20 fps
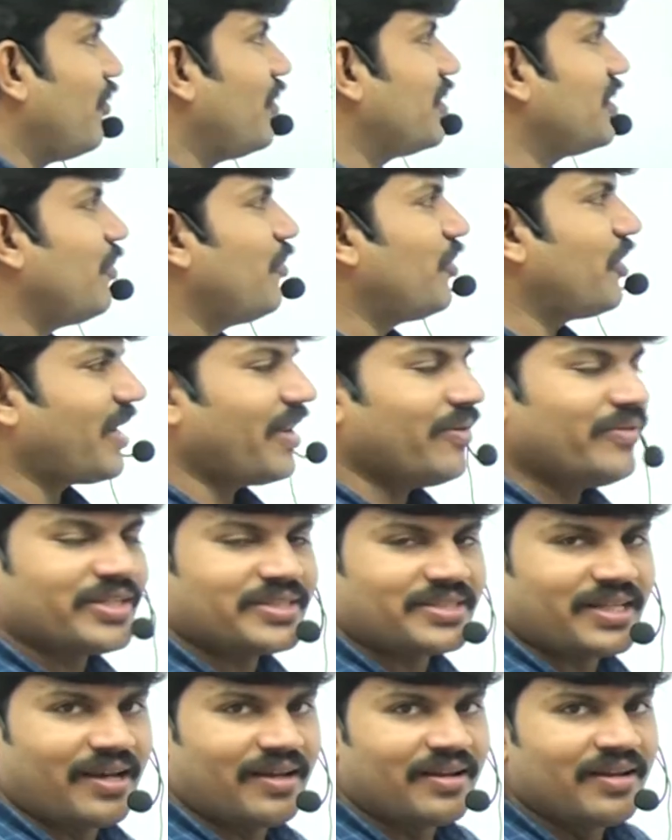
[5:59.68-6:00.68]
what is about
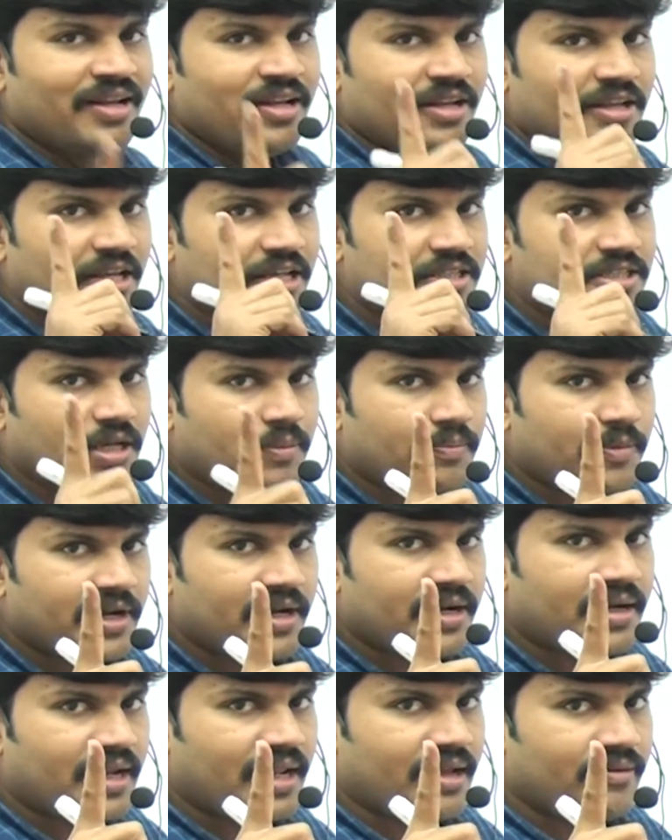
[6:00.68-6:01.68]
drivers? Uh, a
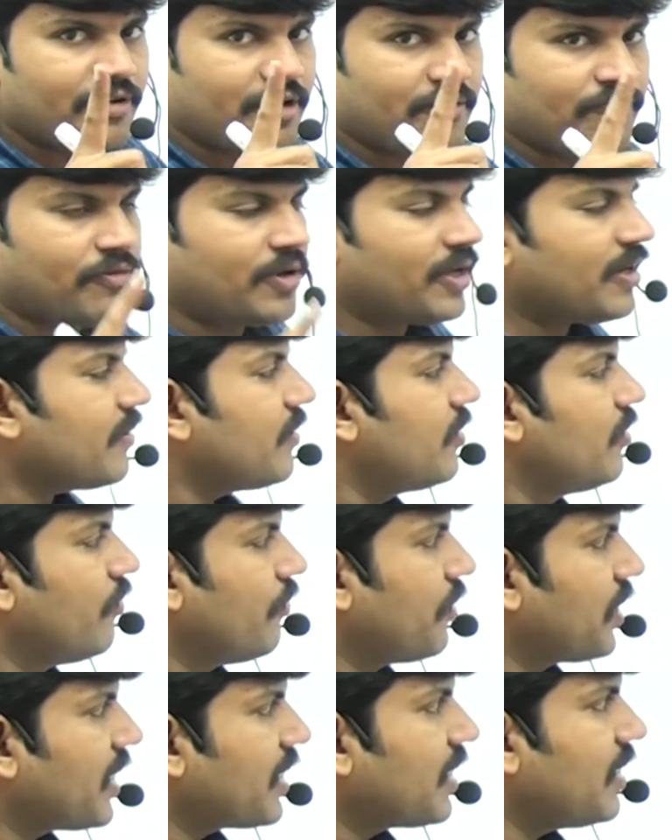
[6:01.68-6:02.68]
separate driver for
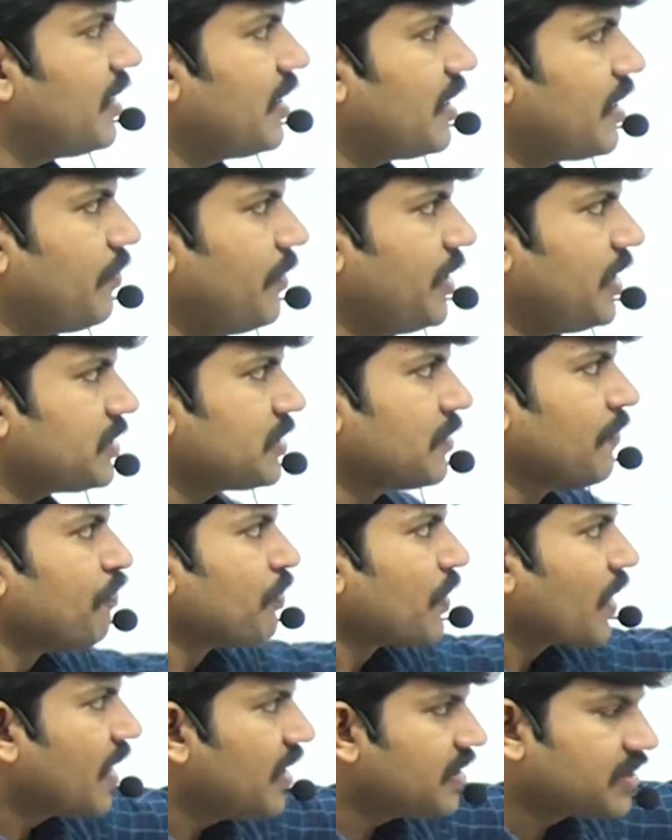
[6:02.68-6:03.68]
Oracle database,
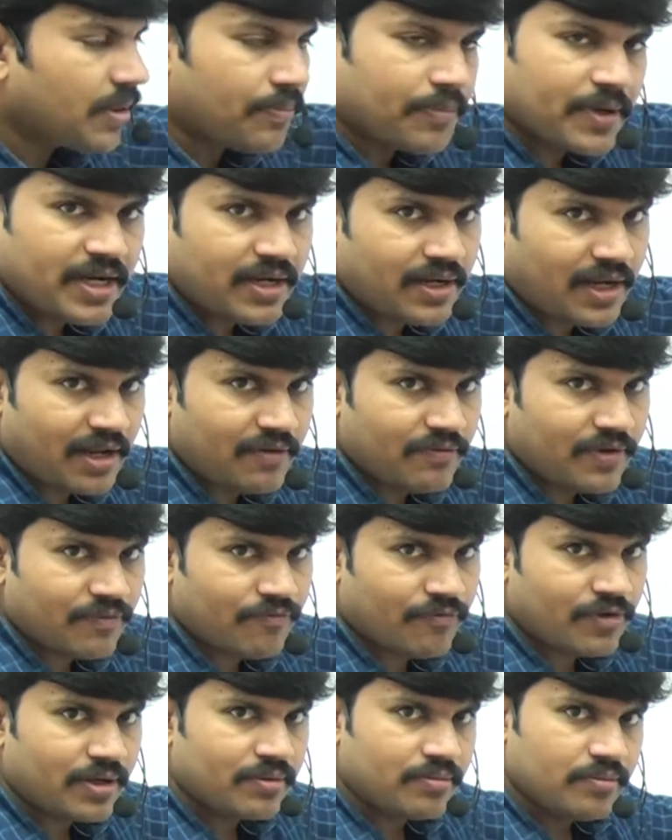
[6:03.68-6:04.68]
a separate driver
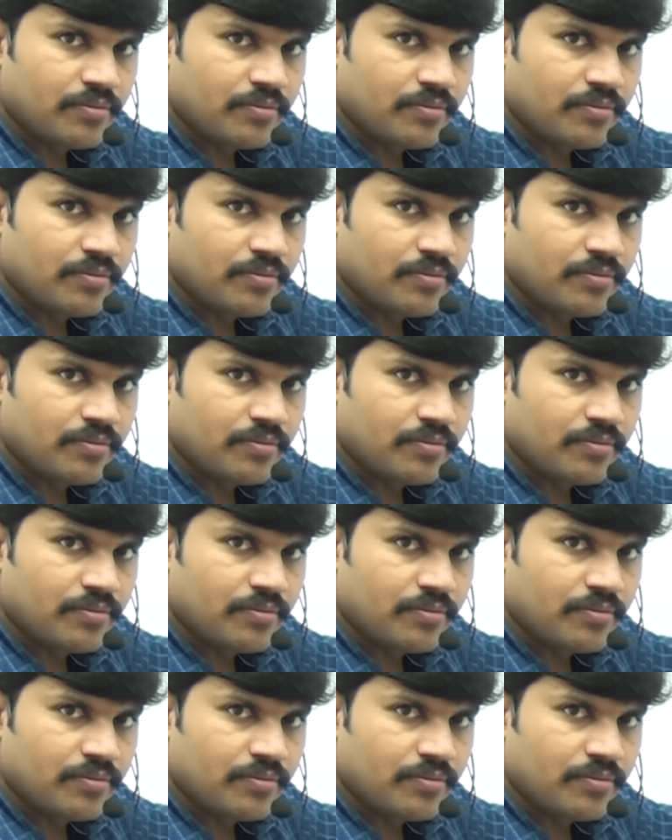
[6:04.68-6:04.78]
for